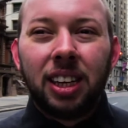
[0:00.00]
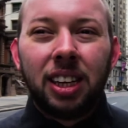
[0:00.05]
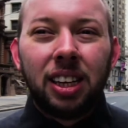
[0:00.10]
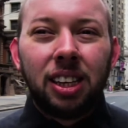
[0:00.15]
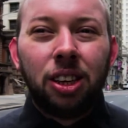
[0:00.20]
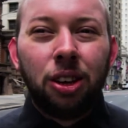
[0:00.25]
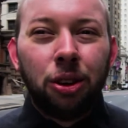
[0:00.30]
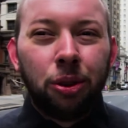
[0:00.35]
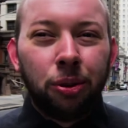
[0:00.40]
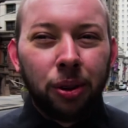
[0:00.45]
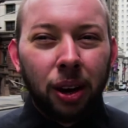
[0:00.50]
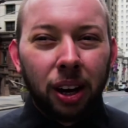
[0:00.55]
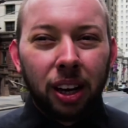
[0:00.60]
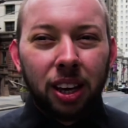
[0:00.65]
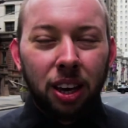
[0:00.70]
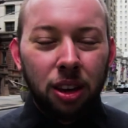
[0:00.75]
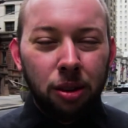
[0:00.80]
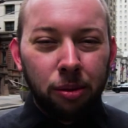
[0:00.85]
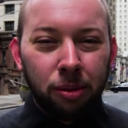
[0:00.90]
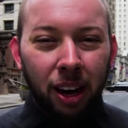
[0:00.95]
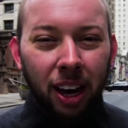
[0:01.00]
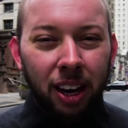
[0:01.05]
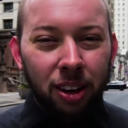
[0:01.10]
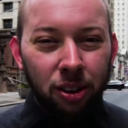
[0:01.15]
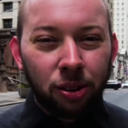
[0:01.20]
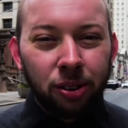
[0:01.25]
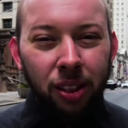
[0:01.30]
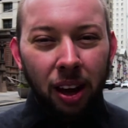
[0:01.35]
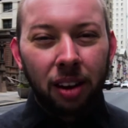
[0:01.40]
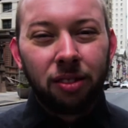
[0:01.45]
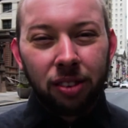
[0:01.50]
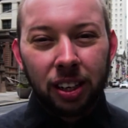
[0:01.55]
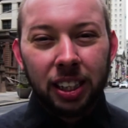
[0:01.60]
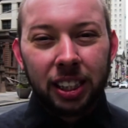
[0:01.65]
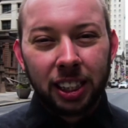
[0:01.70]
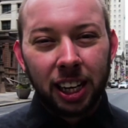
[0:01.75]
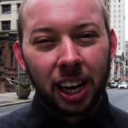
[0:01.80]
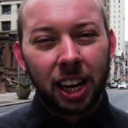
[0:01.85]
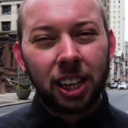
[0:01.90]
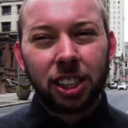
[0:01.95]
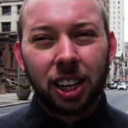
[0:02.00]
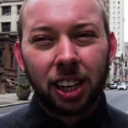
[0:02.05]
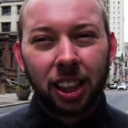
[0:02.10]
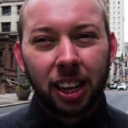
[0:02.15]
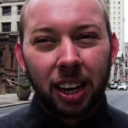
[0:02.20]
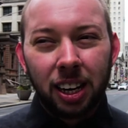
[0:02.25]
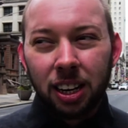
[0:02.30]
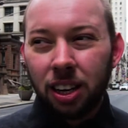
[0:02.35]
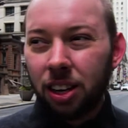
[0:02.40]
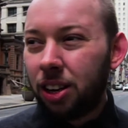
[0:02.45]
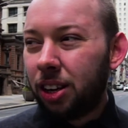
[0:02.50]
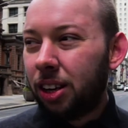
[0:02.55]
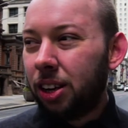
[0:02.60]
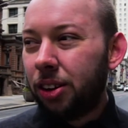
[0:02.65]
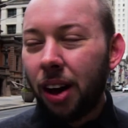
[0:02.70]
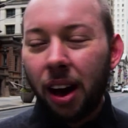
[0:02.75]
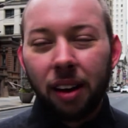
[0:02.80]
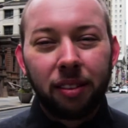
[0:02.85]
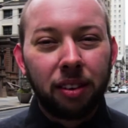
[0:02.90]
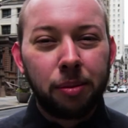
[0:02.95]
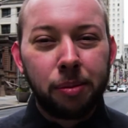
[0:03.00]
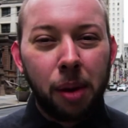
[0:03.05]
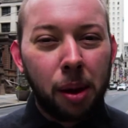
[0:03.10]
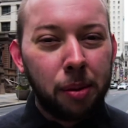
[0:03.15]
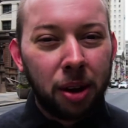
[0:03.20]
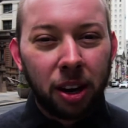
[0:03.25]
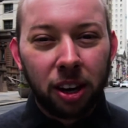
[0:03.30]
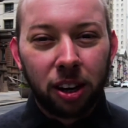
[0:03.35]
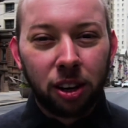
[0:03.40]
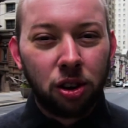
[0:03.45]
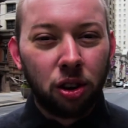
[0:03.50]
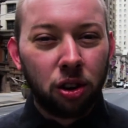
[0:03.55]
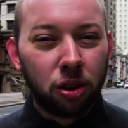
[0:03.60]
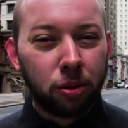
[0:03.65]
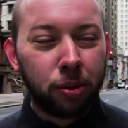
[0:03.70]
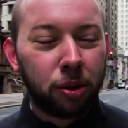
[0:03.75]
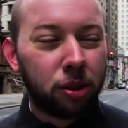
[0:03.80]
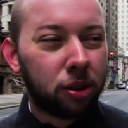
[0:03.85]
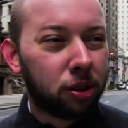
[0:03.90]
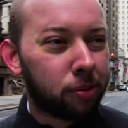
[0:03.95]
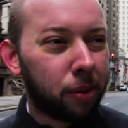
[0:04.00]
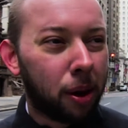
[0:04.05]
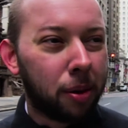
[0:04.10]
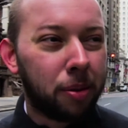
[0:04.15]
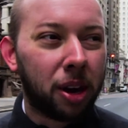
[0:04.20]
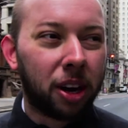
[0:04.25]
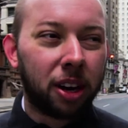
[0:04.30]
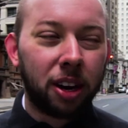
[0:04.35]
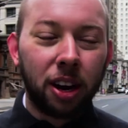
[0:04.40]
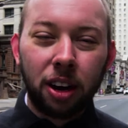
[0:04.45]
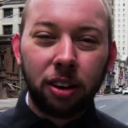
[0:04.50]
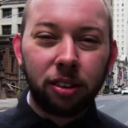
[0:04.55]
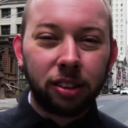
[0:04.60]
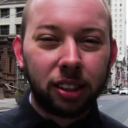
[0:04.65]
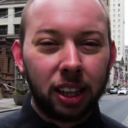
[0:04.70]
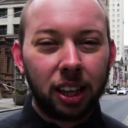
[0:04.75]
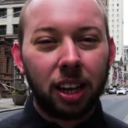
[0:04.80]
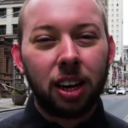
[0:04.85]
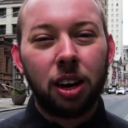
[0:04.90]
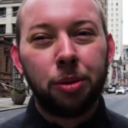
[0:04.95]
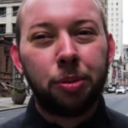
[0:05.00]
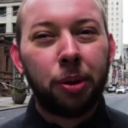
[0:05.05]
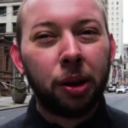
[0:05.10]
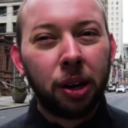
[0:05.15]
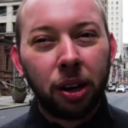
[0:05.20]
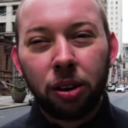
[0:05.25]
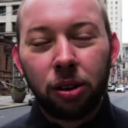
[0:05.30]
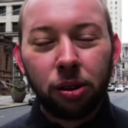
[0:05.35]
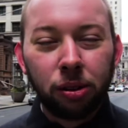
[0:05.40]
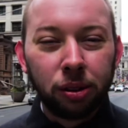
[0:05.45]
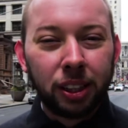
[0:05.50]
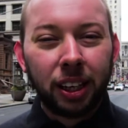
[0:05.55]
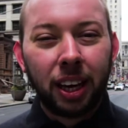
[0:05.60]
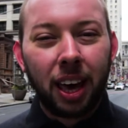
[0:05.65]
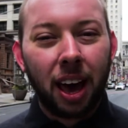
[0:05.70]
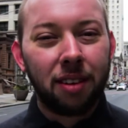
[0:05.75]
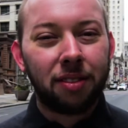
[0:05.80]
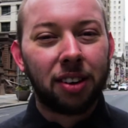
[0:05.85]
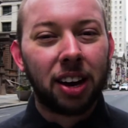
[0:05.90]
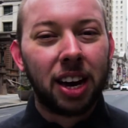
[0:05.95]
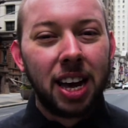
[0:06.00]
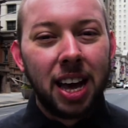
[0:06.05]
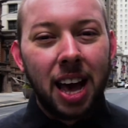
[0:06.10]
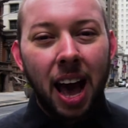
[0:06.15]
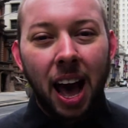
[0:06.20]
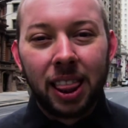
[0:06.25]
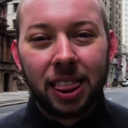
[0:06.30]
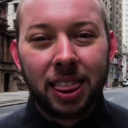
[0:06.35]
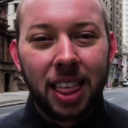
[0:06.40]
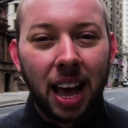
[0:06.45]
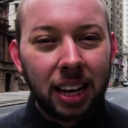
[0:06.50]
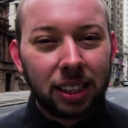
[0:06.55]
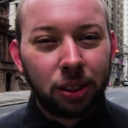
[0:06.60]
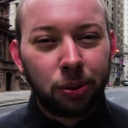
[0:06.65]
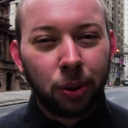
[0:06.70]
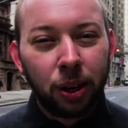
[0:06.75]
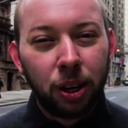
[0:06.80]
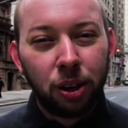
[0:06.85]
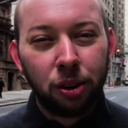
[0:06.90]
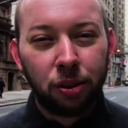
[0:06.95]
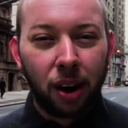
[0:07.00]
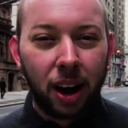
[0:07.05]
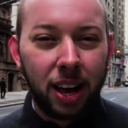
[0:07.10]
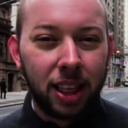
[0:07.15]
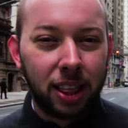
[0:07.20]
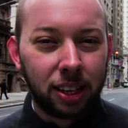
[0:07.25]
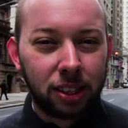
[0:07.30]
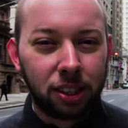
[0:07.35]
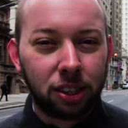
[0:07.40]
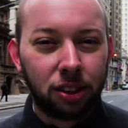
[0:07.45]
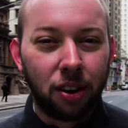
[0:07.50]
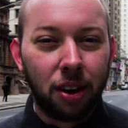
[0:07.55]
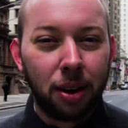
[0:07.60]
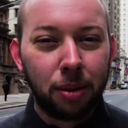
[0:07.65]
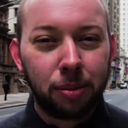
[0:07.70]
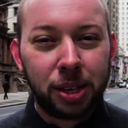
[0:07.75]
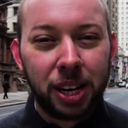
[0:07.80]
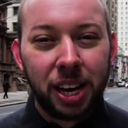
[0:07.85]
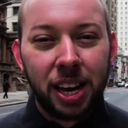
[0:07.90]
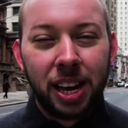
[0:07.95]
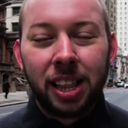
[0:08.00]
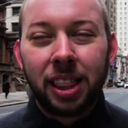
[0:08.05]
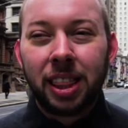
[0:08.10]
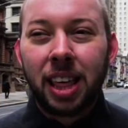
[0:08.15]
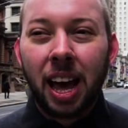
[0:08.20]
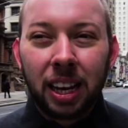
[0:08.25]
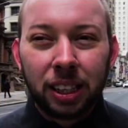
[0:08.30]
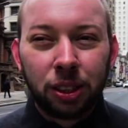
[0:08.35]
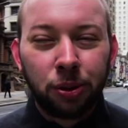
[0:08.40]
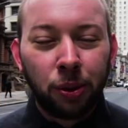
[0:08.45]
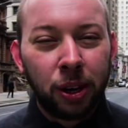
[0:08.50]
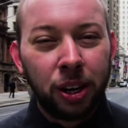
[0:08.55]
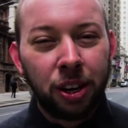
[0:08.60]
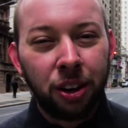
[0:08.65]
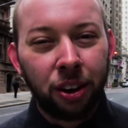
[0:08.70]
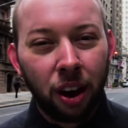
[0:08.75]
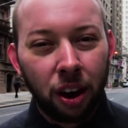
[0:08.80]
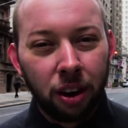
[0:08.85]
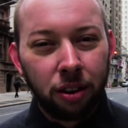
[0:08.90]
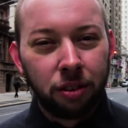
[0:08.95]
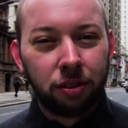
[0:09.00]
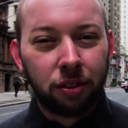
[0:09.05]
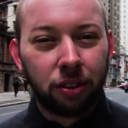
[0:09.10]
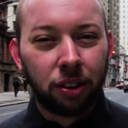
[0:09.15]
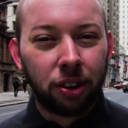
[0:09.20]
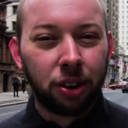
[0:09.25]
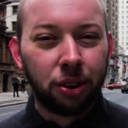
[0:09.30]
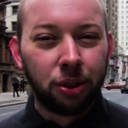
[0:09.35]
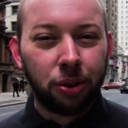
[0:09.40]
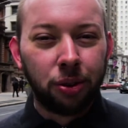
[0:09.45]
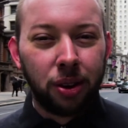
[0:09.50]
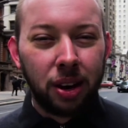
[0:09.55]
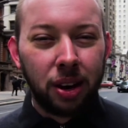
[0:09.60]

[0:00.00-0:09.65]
you accumulate all that research, and then you have it maybe on a corkboard or maybe on notes, and you put it all together, and that's when you write the script. That's when you go through